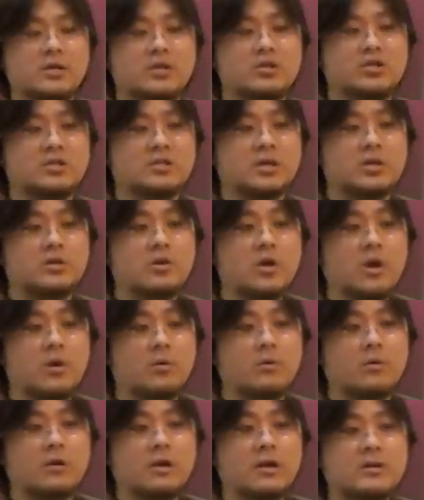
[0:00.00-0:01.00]
And she said,
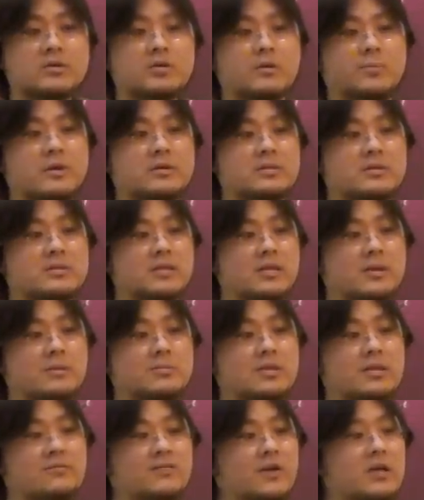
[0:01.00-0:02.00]
no. So Prophet
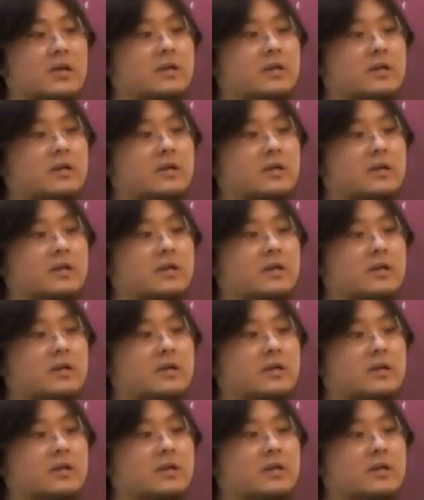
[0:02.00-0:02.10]
says that,